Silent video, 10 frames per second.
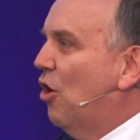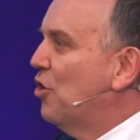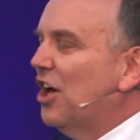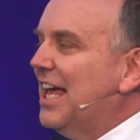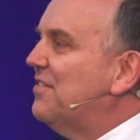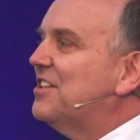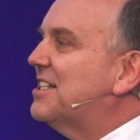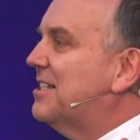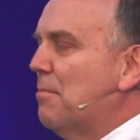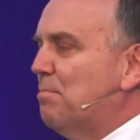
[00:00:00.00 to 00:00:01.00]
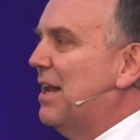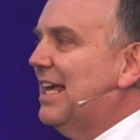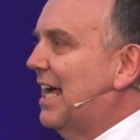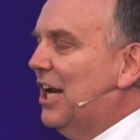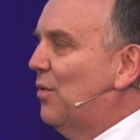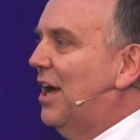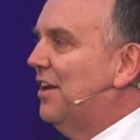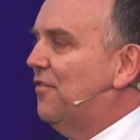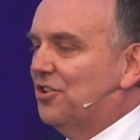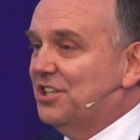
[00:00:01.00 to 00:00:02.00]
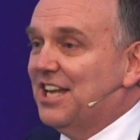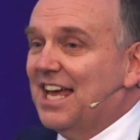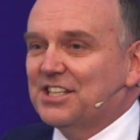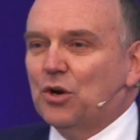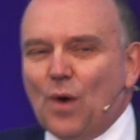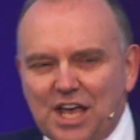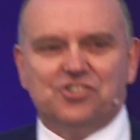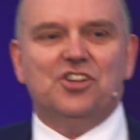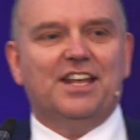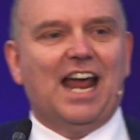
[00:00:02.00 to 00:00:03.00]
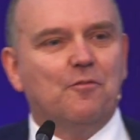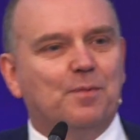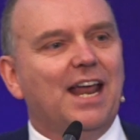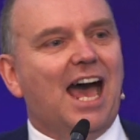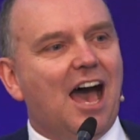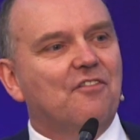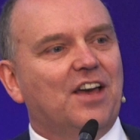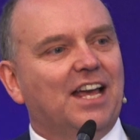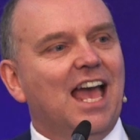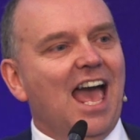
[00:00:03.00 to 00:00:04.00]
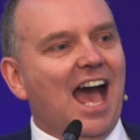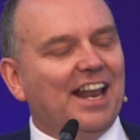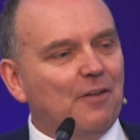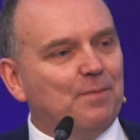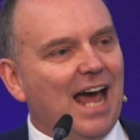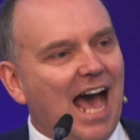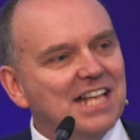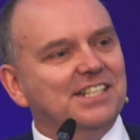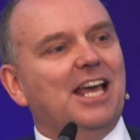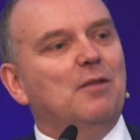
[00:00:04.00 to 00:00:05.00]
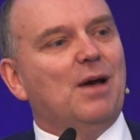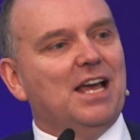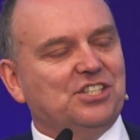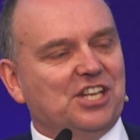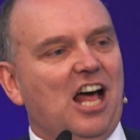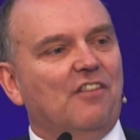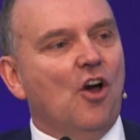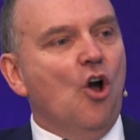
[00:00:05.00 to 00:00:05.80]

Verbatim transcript: or not even simply getting ready for today, it's a question that I've been having, and I've been asking myself,